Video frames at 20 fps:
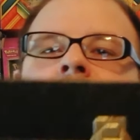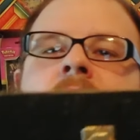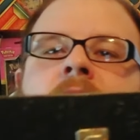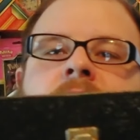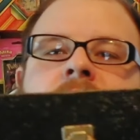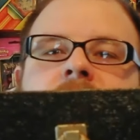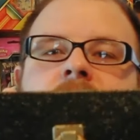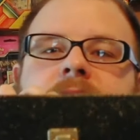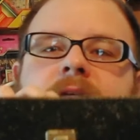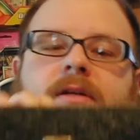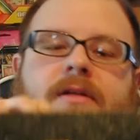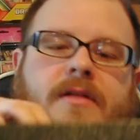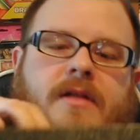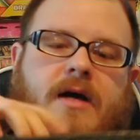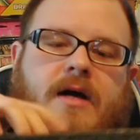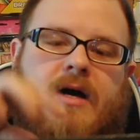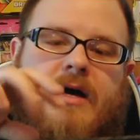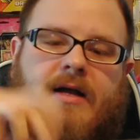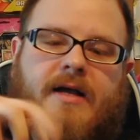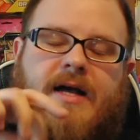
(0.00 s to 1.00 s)
It's a little
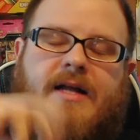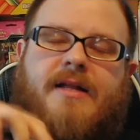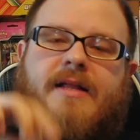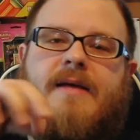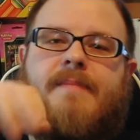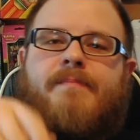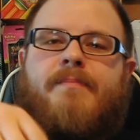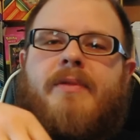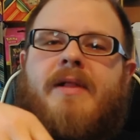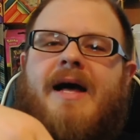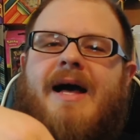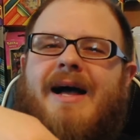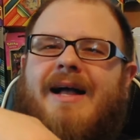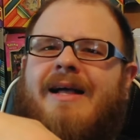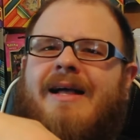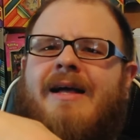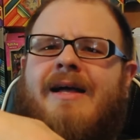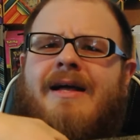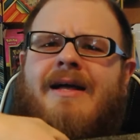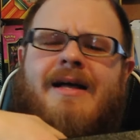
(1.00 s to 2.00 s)
kind of like
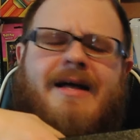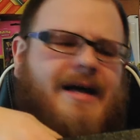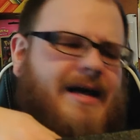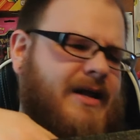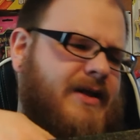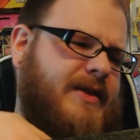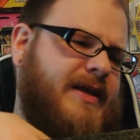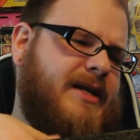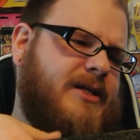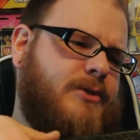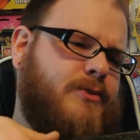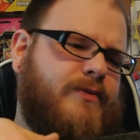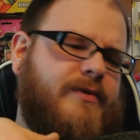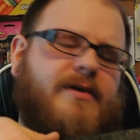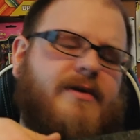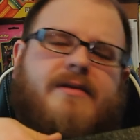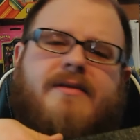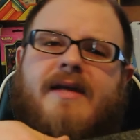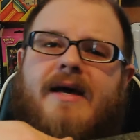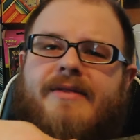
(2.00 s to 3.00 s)
black. I don't think it's
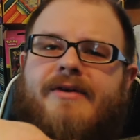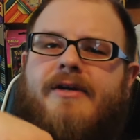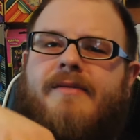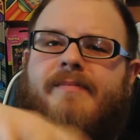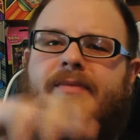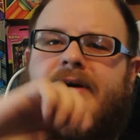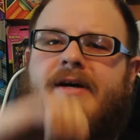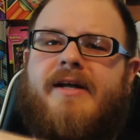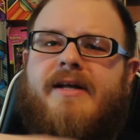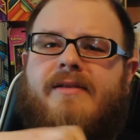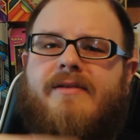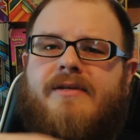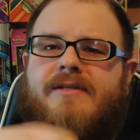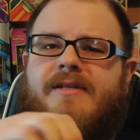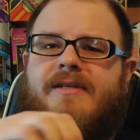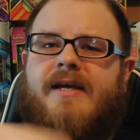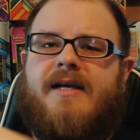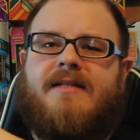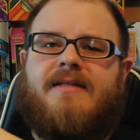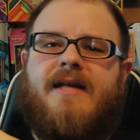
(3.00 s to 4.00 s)
real leather, but it
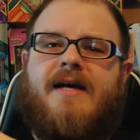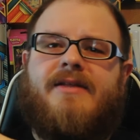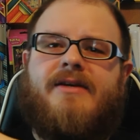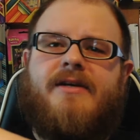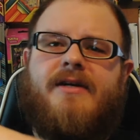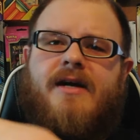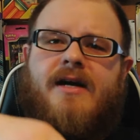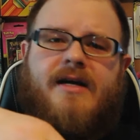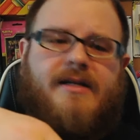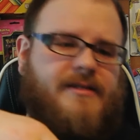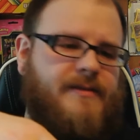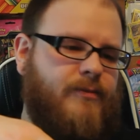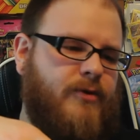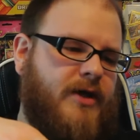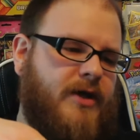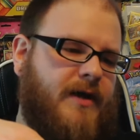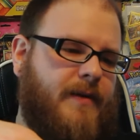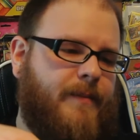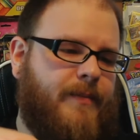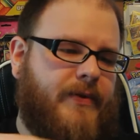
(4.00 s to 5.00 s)
looks like leather. It's more
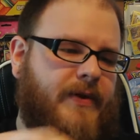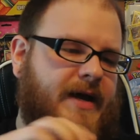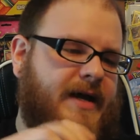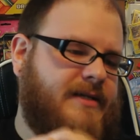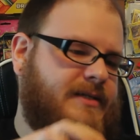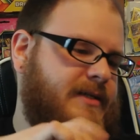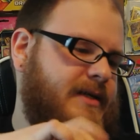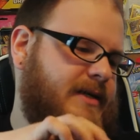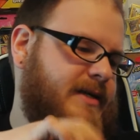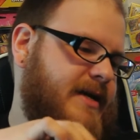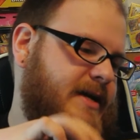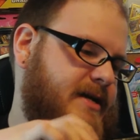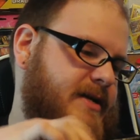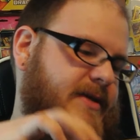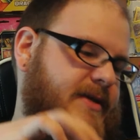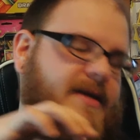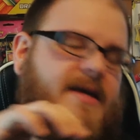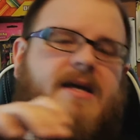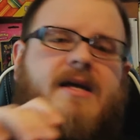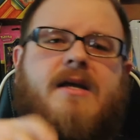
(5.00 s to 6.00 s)
like a plastic kind
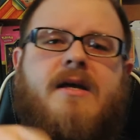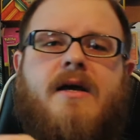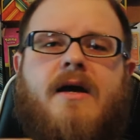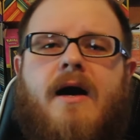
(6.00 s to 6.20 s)
of thing.